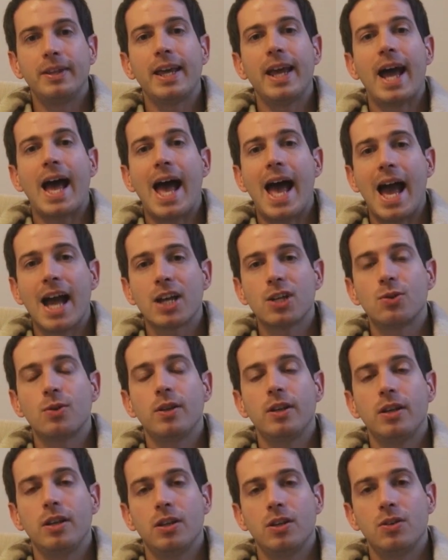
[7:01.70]
they
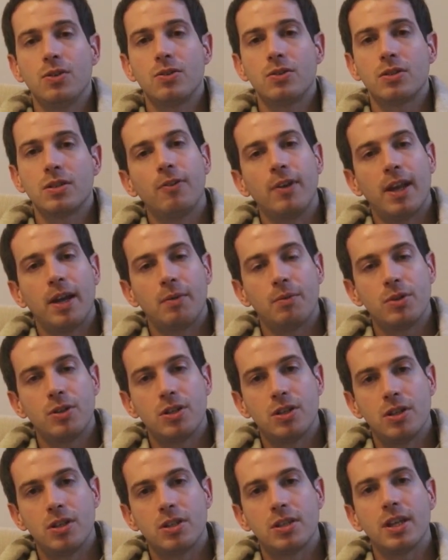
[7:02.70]
actually use
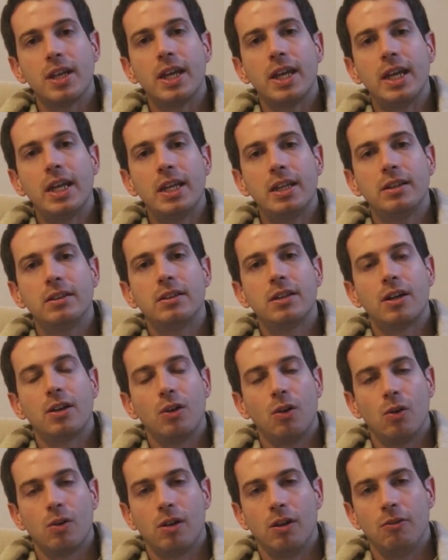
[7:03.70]
languages in their
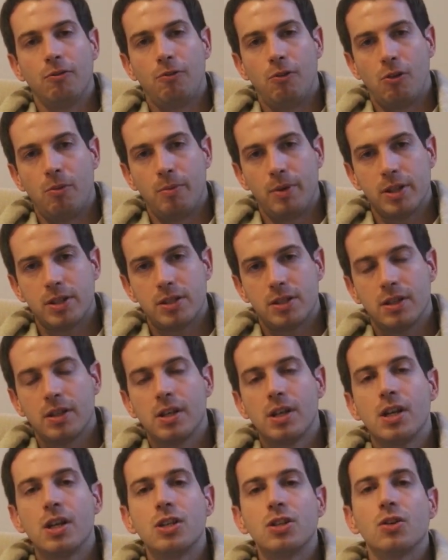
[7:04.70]
local format.
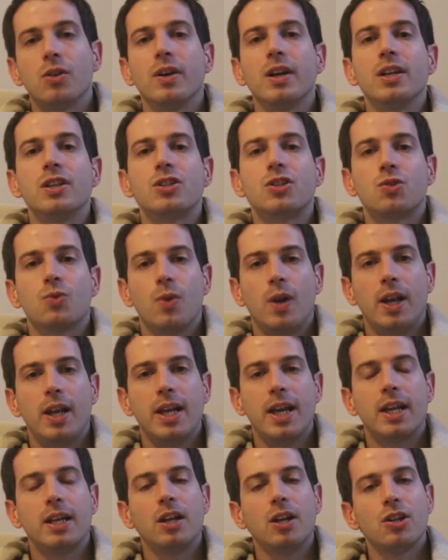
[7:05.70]
So it's really
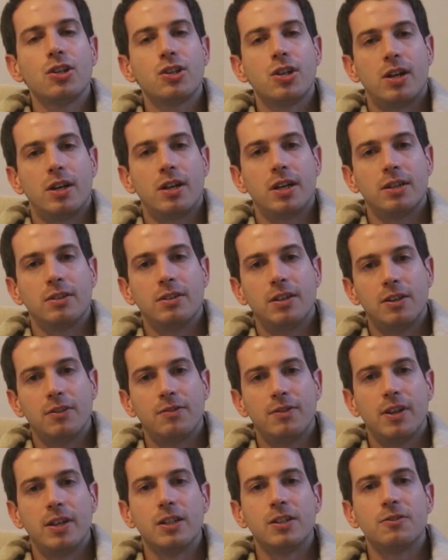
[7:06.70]
an alternative
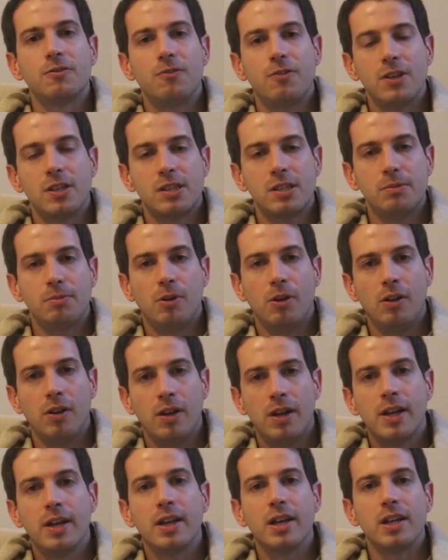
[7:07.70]
that is feasible,
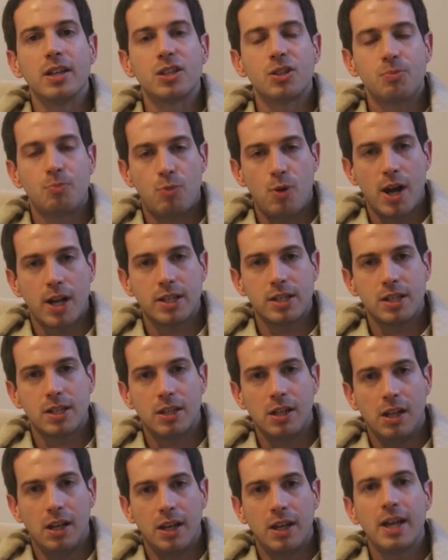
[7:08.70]
it's
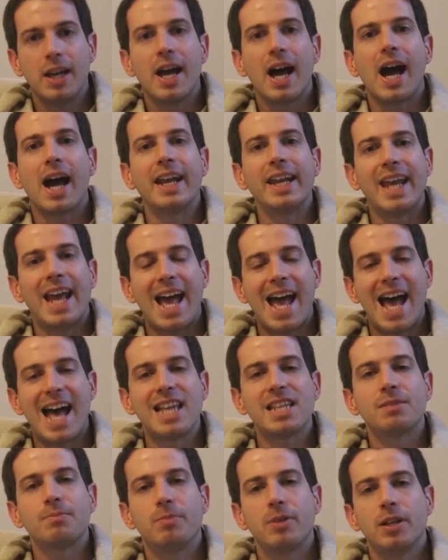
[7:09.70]
practical, and it
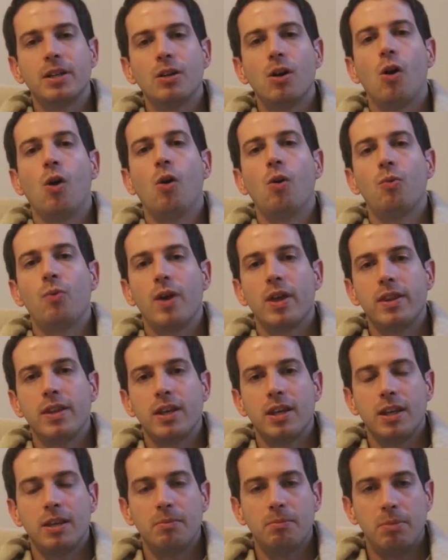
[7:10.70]
has been already
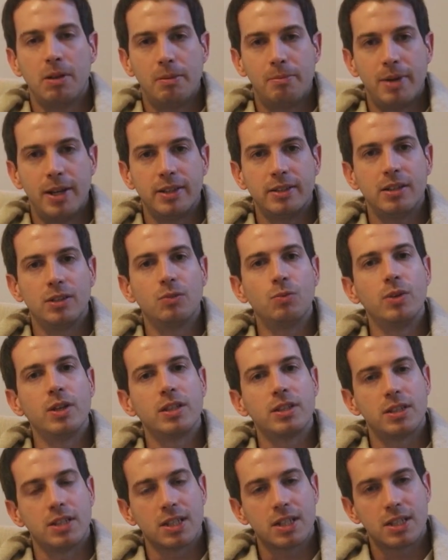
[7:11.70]
implemented with
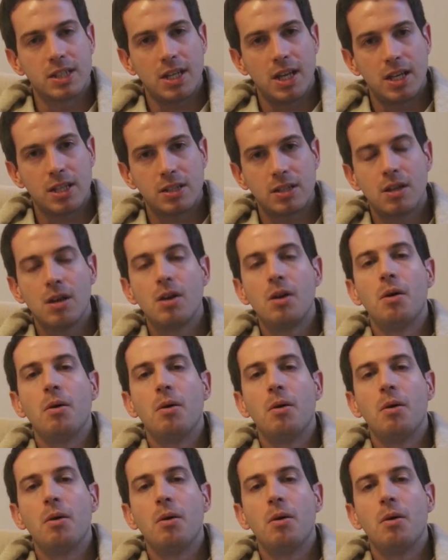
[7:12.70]
success,